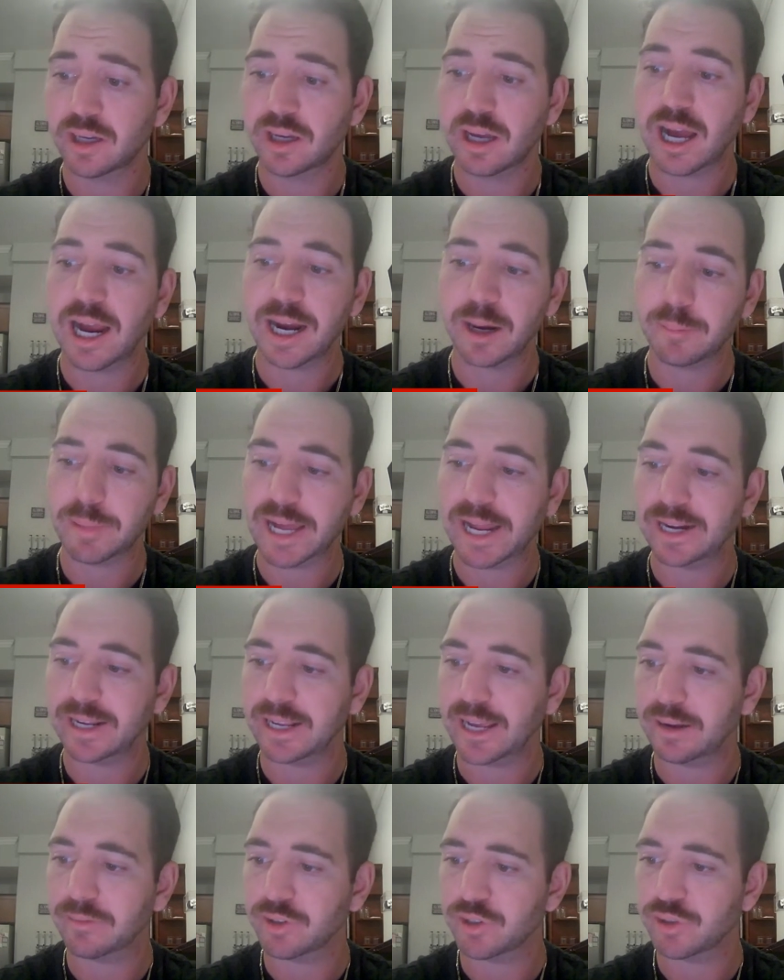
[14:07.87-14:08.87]
higher batting
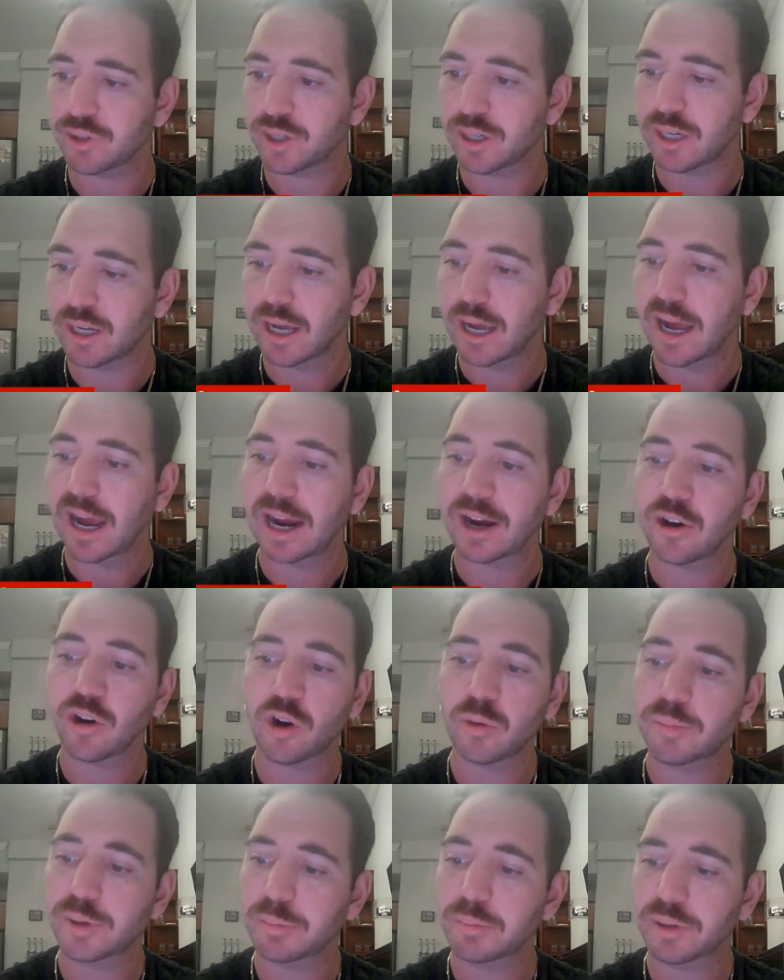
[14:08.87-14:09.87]
average, higher
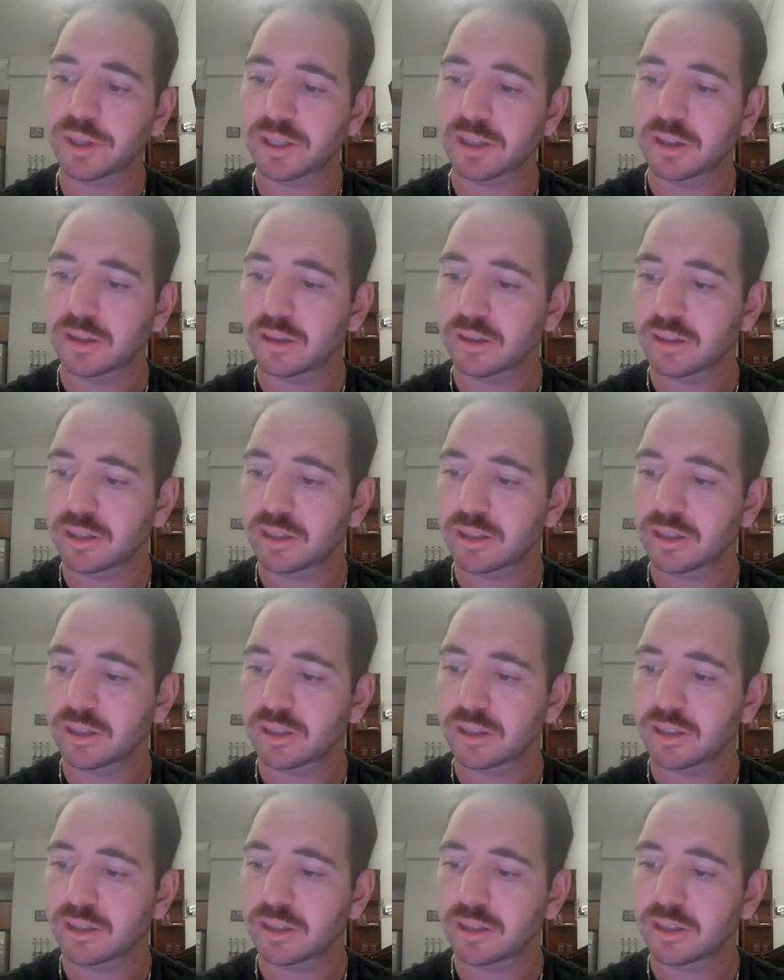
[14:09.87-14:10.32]
OBP.